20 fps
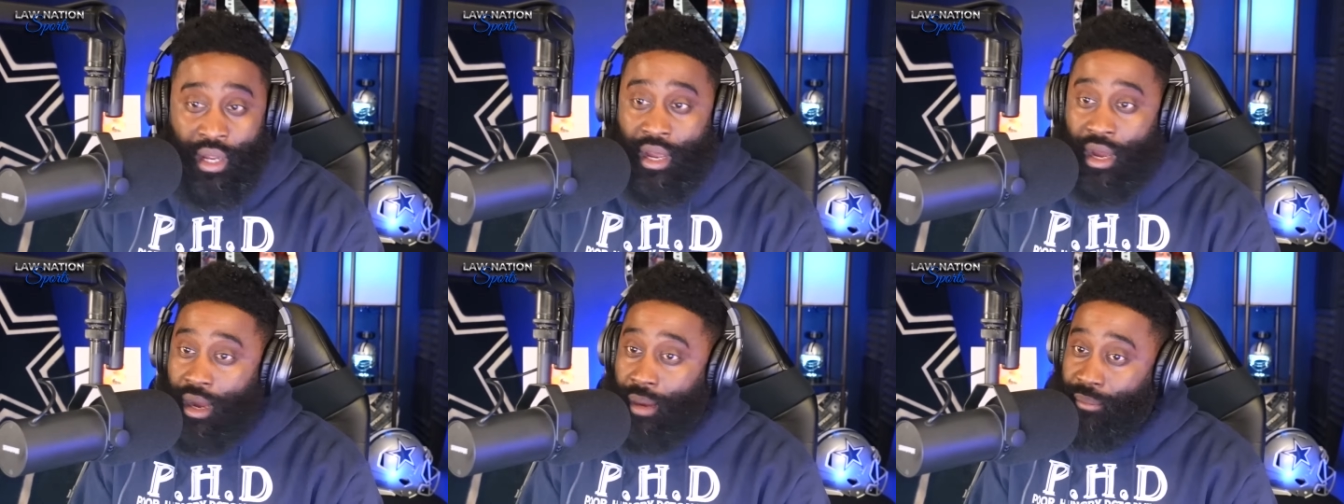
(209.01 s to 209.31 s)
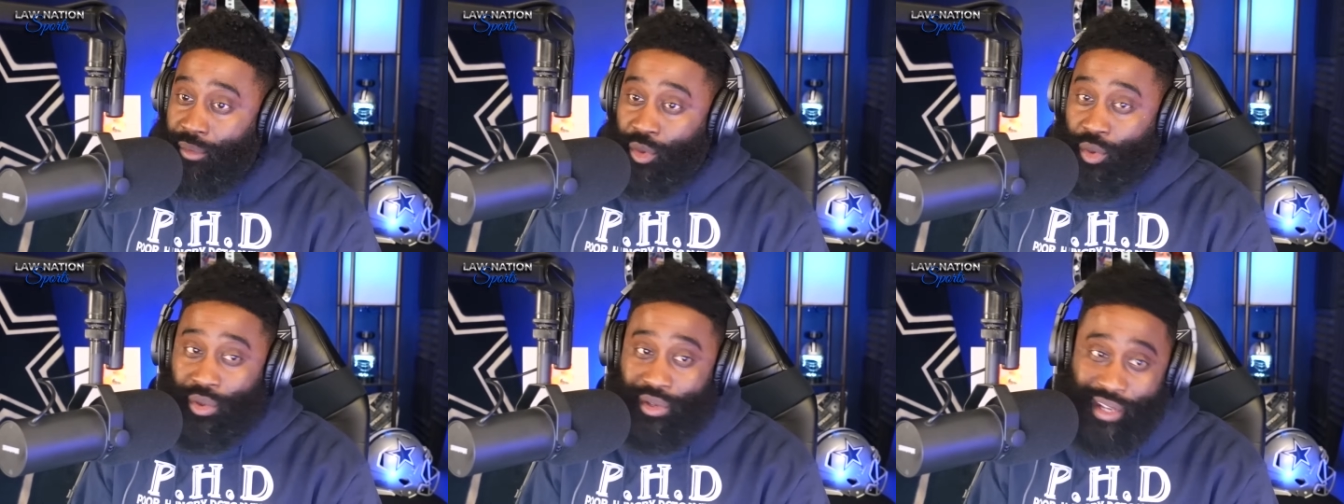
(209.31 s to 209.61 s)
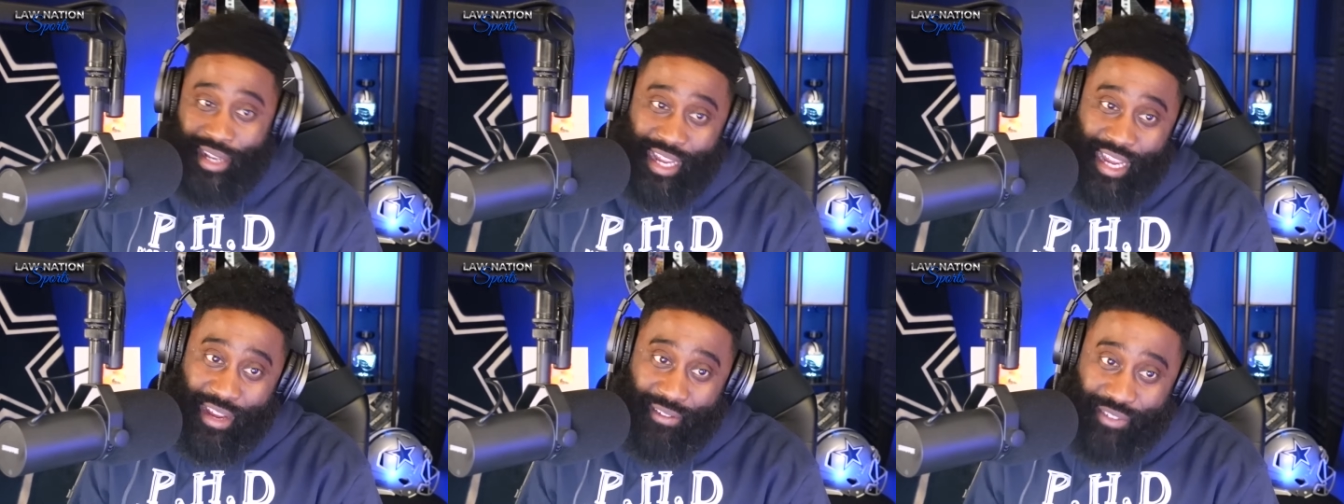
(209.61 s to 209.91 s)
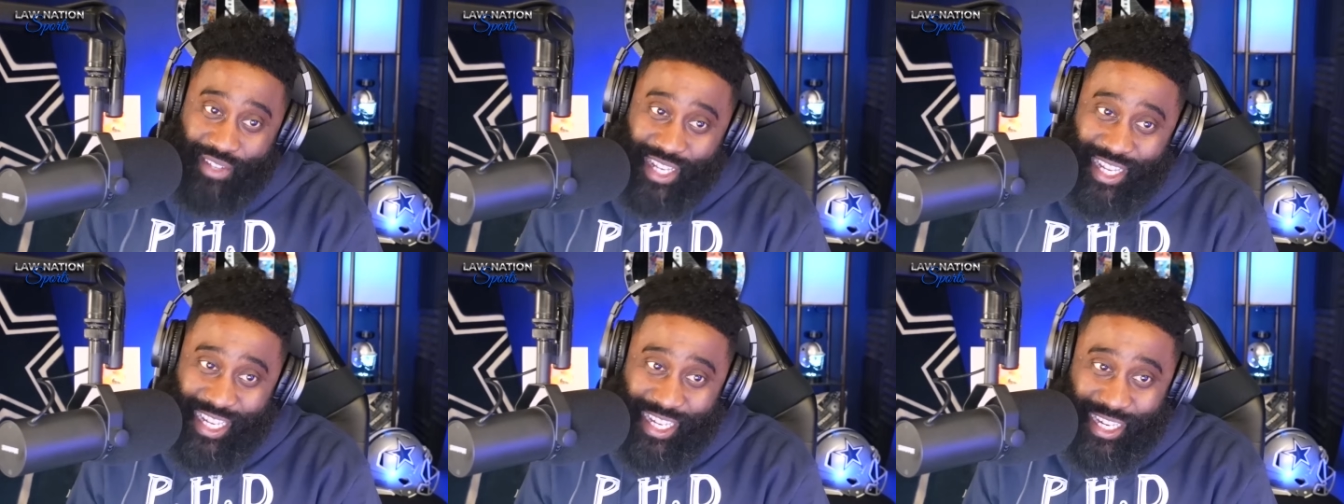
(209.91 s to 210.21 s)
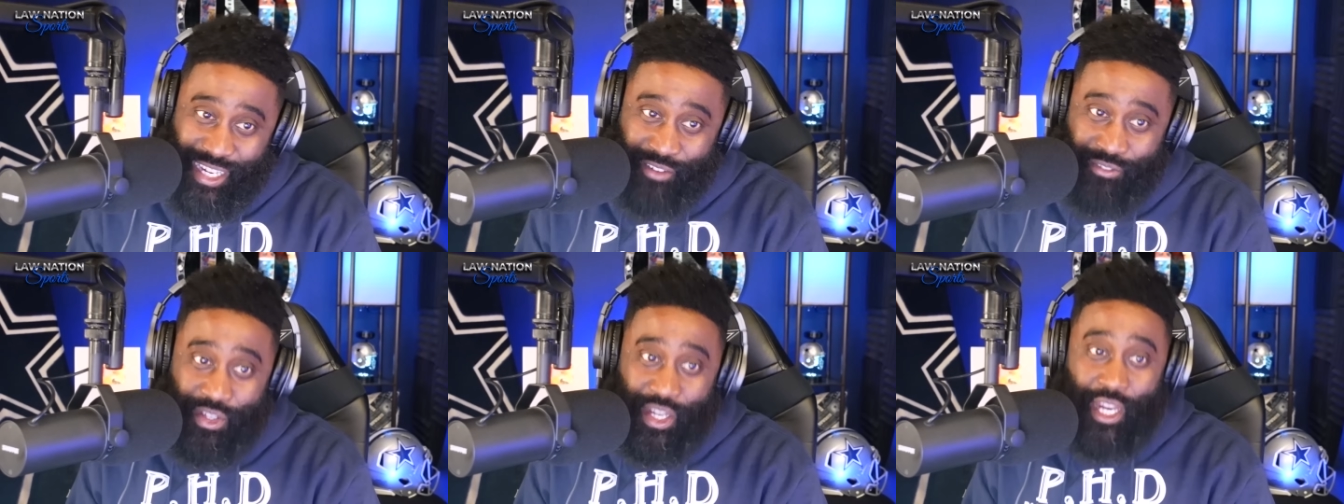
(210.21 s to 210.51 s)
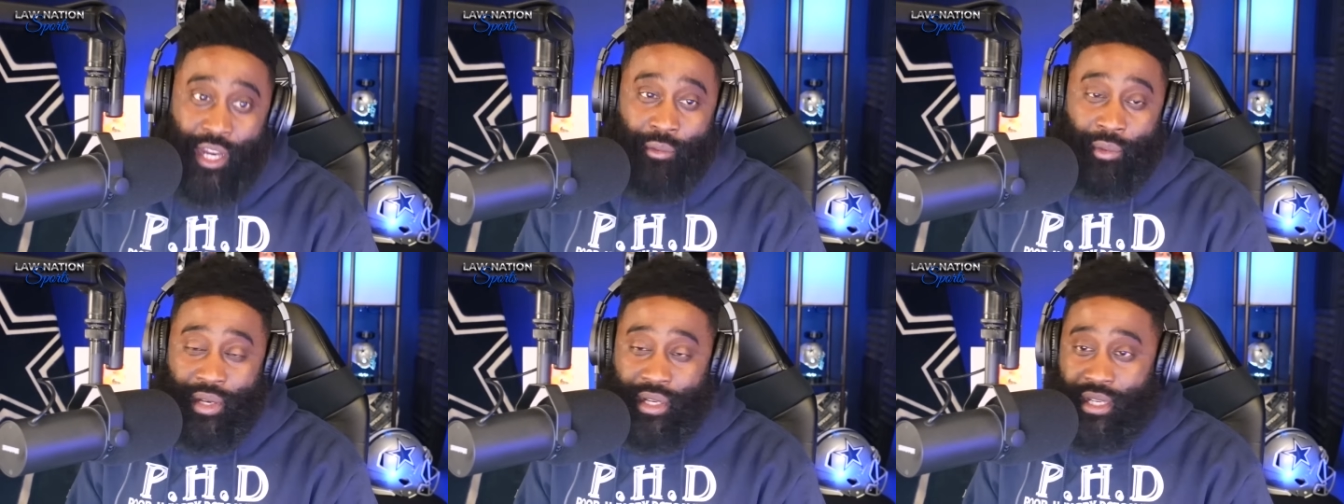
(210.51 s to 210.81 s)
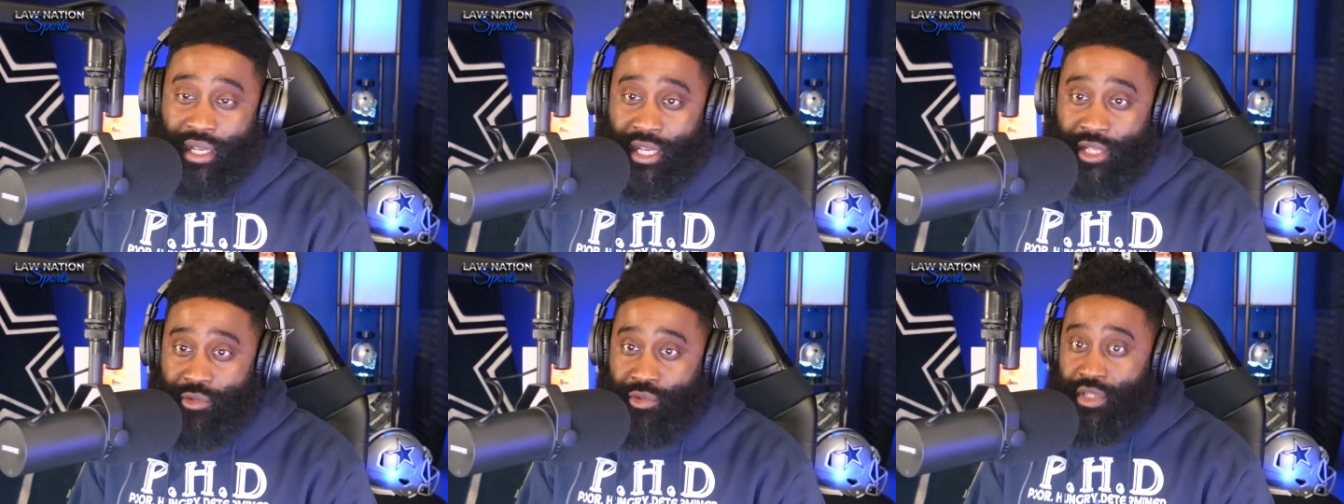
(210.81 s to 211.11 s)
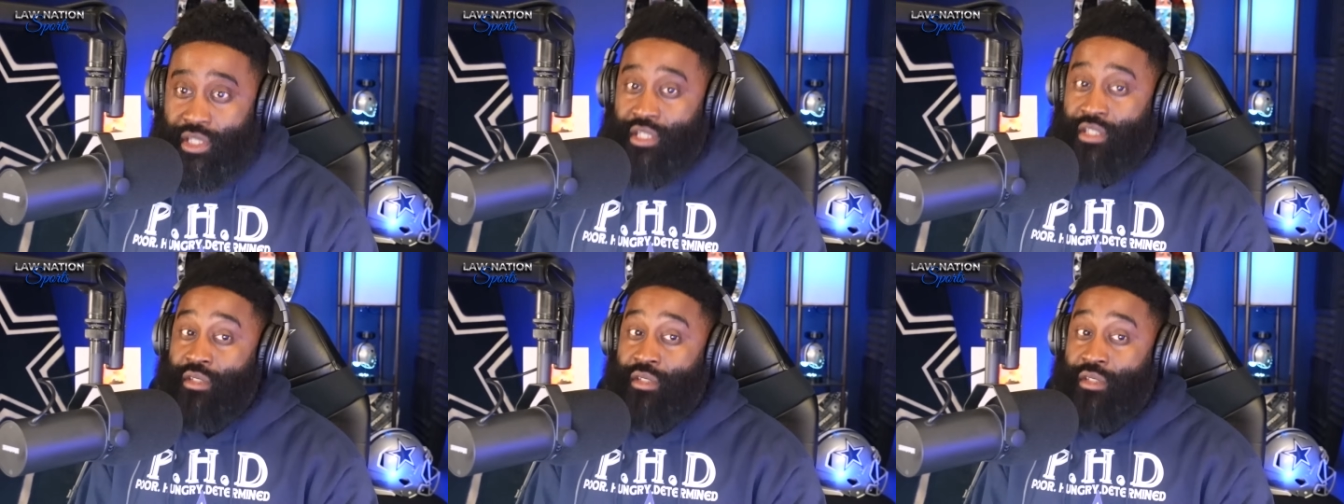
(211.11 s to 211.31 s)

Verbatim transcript: I'm going to have to have Eric Kendricks